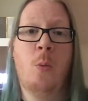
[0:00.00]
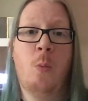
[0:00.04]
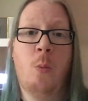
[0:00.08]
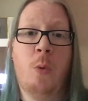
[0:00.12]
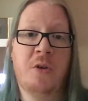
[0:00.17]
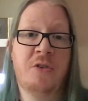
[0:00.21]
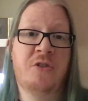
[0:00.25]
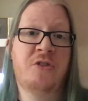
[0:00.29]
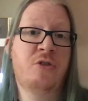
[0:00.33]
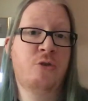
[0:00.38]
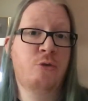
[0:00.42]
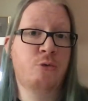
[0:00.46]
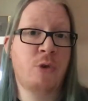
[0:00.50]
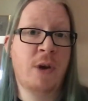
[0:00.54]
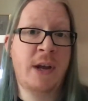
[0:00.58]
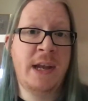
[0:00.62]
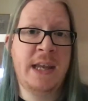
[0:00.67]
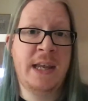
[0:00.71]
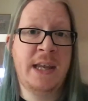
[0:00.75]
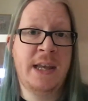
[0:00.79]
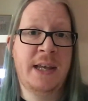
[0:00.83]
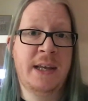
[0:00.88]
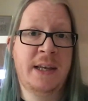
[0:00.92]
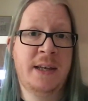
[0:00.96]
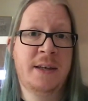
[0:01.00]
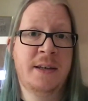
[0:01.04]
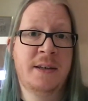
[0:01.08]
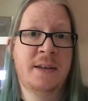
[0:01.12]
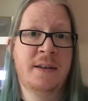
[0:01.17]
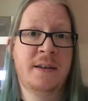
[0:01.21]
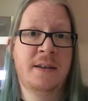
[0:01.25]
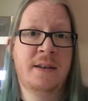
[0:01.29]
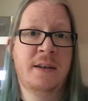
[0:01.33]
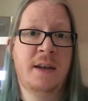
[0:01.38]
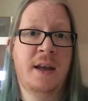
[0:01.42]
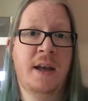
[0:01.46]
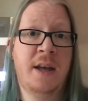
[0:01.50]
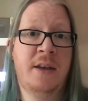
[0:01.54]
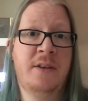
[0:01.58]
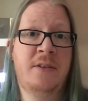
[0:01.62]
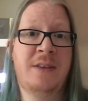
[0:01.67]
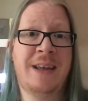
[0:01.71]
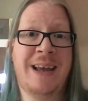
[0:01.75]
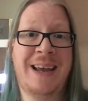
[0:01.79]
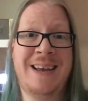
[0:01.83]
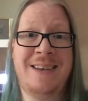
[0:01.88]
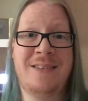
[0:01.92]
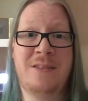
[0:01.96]
What's striking is
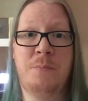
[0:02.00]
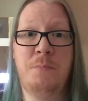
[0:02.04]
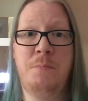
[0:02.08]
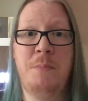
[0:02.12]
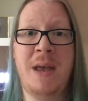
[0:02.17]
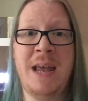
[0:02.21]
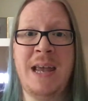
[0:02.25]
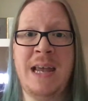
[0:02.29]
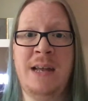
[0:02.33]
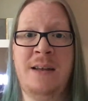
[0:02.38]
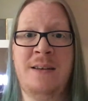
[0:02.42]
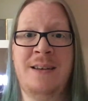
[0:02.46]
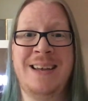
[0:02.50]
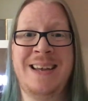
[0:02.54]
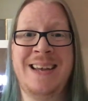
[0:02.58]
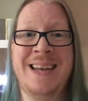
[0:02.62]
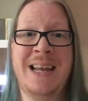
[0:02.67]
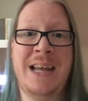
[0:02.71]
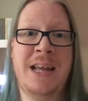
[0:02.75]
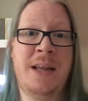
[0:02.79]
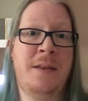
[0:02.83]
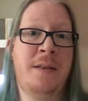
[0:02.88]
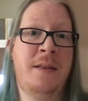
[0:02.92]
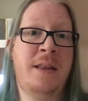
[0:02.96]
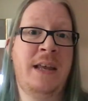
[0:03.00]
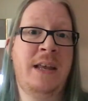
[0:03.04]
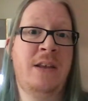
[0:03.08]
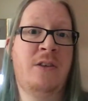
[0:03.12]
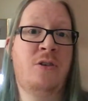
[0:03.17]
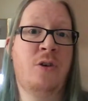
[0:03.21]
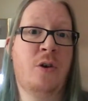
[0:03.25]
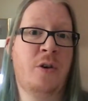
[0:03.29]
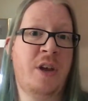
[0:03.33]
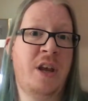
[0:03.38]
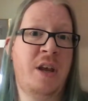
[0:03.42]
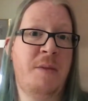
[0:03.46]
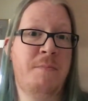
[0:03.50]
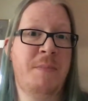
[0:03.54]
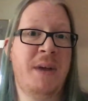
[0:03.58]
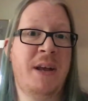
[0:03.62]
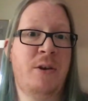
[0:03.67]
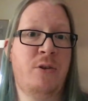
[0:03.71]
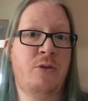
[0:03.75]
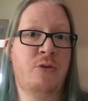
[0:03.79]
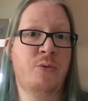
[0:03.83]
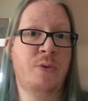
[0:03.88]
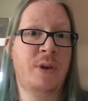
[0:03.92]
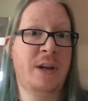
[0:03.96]
that it's made in the
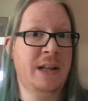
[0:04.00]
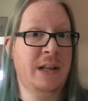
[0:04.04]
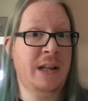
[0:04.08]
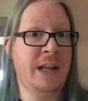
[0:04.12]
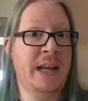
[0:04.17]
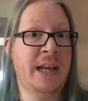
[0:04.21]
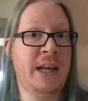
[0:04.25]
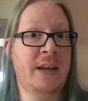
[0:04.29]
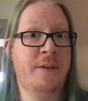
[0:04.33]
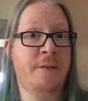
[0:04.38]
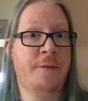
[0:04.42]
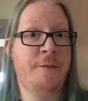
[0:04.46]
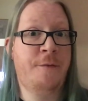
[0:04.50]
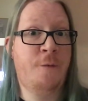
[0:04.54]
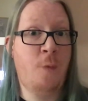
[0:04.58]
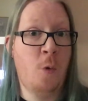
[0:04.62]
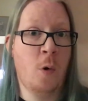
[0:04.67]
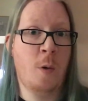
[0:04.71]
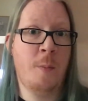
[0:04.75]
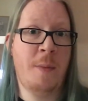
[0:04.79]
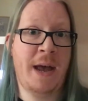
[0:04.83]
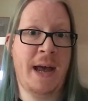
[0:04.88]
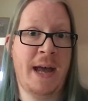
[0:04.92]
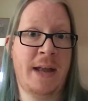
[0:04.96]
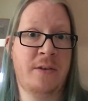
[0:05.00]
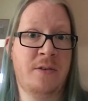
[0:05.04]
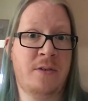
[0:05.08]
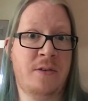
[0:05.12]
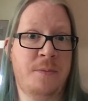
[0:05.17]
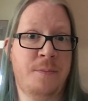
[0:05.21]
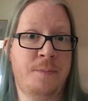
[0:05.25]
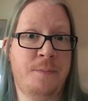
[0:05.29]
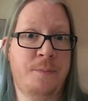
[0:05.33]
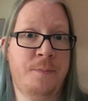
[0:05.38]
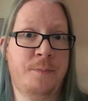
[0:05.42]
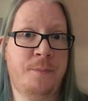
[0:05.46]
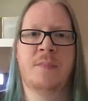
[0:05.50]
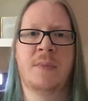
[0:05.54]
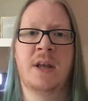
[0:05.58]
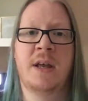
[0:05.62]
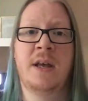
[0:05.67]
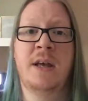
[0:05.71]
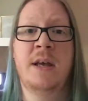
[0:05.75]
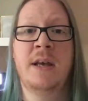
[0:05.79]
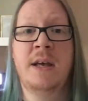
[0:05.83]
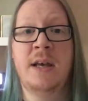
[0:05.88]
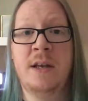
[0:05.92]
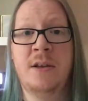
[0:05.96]
documentary-like format.
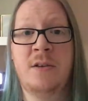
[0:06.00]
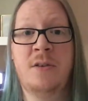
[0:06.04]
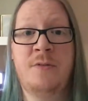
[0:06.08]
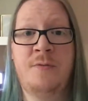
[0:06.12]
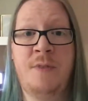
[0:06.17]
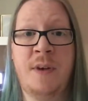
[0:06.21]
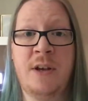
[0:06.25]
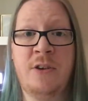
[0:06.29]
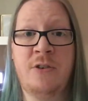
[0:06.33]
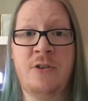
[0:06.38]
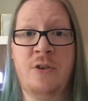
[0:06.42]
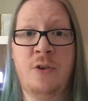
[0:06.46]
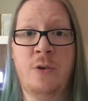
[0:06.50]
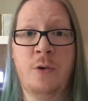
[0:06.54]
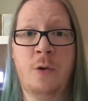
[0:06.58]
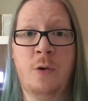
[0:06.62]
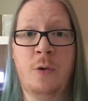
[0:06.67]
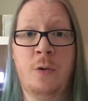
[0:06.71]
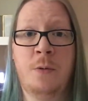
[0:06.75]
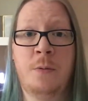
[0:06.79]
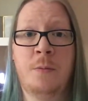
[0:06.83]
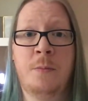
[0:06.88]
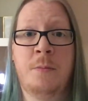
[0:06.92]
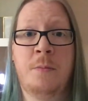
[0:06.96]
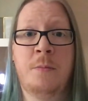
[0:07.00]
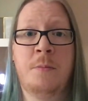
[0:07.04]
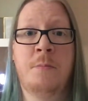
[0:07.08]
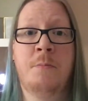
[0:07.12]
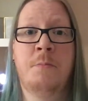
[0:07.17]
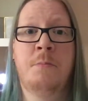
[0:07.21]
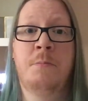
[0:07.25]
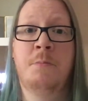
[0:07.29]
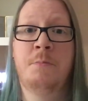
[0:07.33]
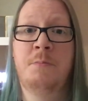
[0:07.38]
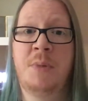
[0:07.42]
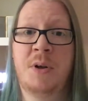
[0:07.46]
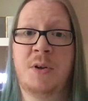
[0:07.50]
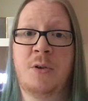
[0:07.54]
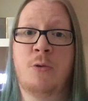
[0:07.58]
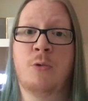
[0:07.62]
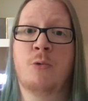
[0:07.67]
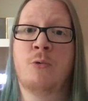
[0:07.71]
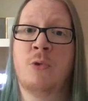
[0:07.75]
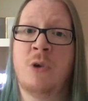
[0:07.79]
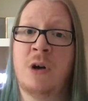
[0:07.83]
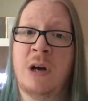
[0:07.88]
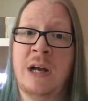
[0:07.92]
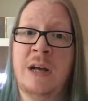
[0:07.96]
It's fictional, but
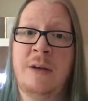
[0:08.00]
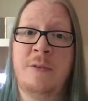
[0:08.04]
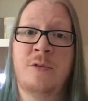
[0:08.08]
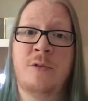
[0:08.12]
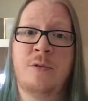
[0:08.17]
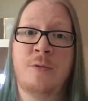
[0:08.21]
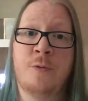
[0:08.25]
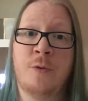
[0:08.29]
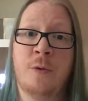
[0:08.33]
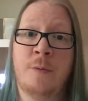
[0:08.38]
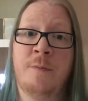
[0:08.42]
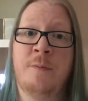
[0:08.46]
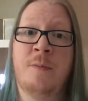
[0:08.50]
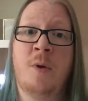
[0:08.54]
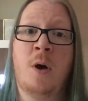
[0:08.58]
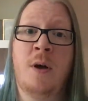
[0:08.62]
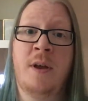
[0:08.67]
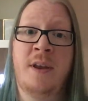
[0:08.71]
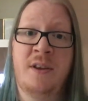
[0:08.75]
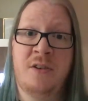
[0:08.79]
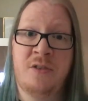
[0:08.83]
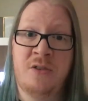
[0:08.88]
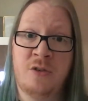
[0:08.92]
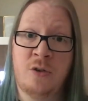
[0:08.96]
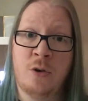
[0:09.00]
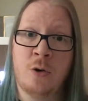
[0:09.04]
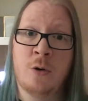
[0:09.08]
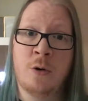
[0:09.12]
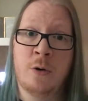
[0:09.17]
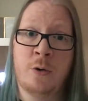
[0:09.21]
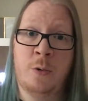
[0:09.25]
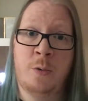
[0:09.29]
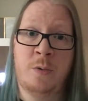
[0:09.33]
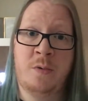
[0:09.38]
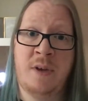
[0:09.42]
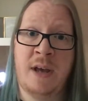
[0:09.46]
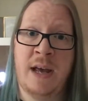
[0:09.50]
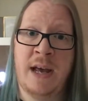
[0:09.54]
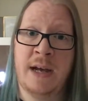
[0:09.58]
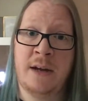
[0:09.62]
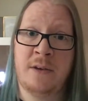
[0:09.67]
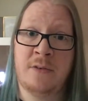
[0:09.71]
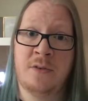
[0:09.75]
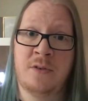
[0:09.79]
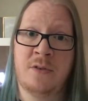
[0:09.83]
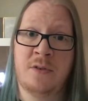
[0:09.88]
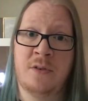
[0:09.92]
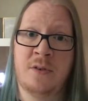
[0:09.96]
derives from historical
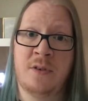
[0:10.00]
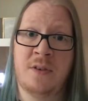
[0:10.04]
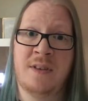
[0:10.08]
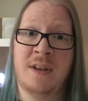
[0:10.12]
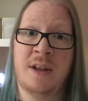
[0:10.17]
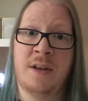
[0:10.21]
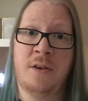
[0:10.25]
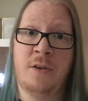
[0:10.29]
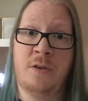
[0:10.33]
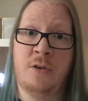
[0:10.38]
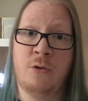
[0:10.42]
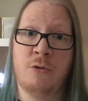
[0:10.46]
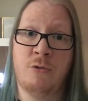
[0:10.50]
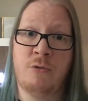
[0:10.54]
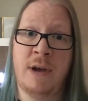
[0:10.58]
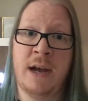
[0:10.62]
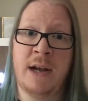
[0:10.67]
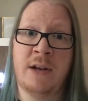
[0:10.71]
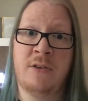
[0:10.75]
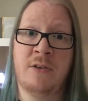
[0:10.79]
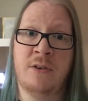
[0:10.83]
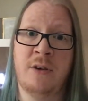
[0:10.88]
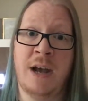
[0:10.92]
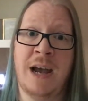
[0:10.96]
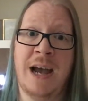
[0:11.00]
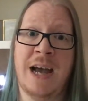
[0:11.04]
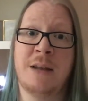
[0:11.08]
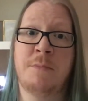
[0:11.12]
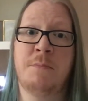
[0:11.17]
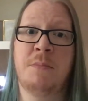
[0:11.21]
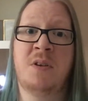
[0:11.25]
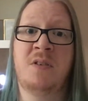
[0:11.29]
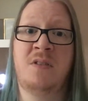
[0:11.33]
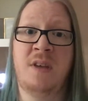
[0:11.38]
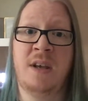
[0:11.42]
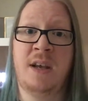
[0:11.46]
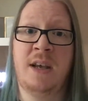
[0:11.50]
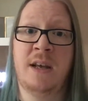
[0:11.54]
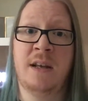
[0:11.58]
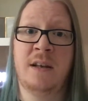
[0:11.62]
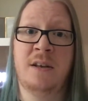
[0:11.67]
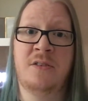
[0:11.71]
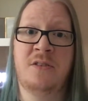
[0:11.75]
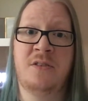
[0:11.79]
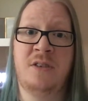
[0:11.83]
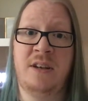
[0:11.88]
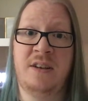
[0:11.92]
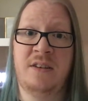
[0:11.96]
texts that the director had
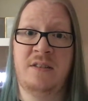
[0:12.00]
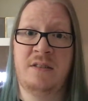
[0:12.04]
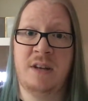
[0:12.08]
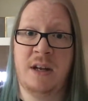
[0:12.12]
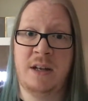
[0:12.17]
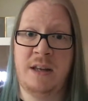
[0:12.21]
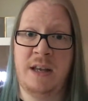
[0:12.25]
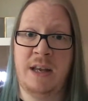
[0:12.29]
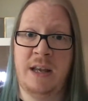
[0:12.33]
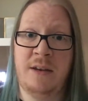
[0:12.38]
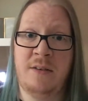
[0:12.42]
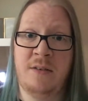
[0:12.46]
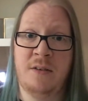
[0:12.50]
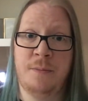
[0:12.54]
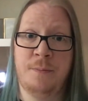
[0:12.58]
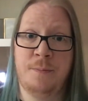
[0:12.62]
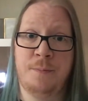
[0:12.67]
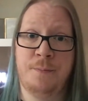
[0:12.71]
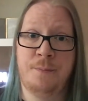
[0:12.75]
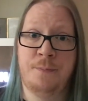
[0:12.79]
meticulously studied.